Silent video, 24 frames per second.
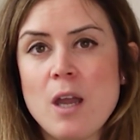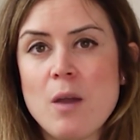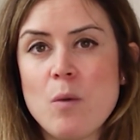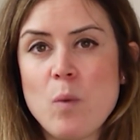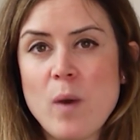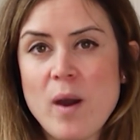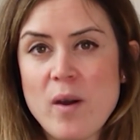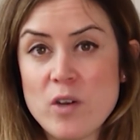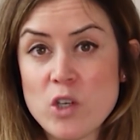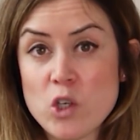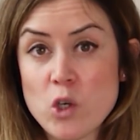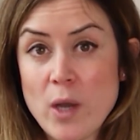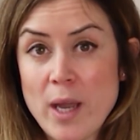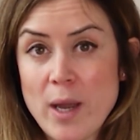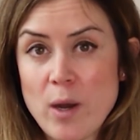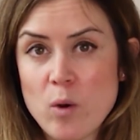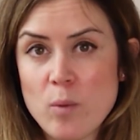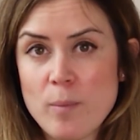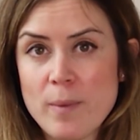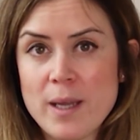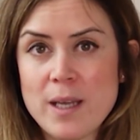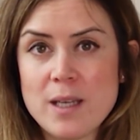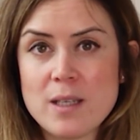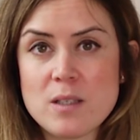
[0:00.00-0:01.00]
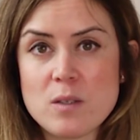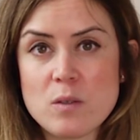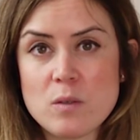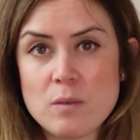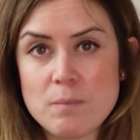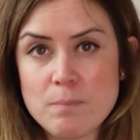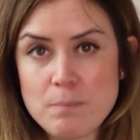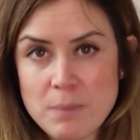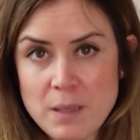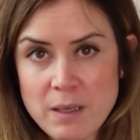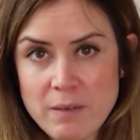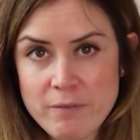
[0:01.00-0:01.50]
wearing your helmet,
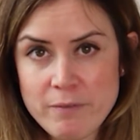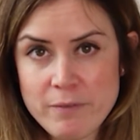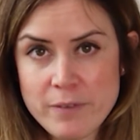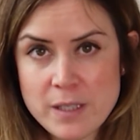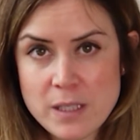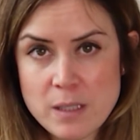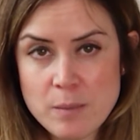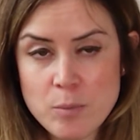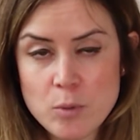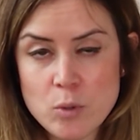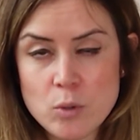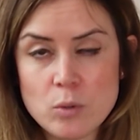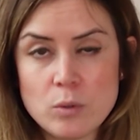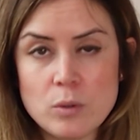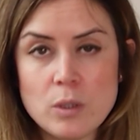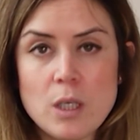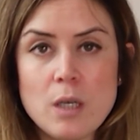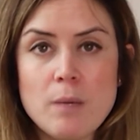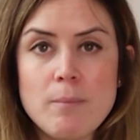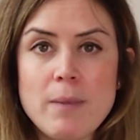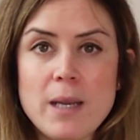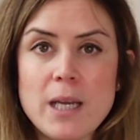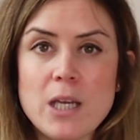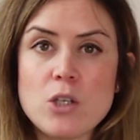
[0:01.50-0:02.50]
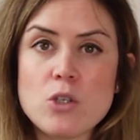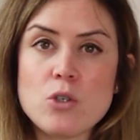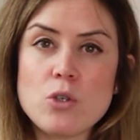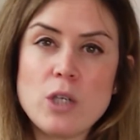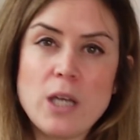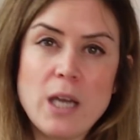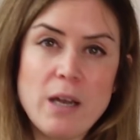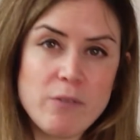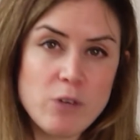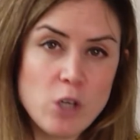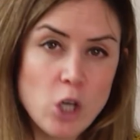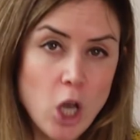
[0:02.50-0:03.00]
being visible, making sure
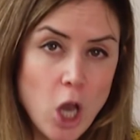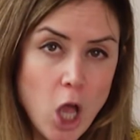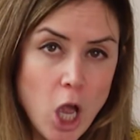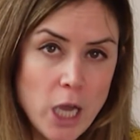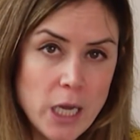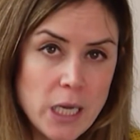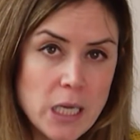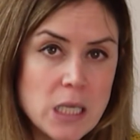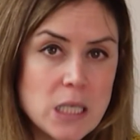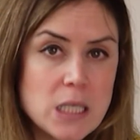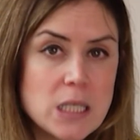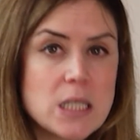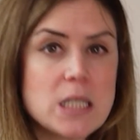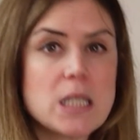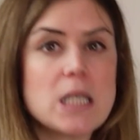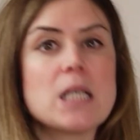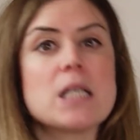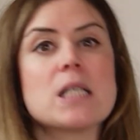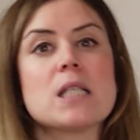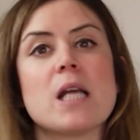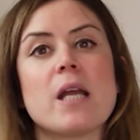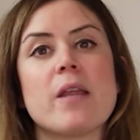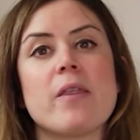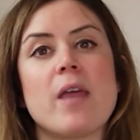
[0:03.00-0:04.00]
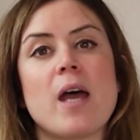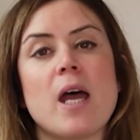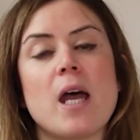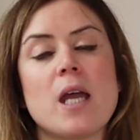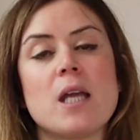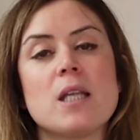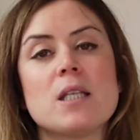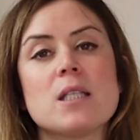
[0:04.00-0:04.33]
you have your lights, things like that.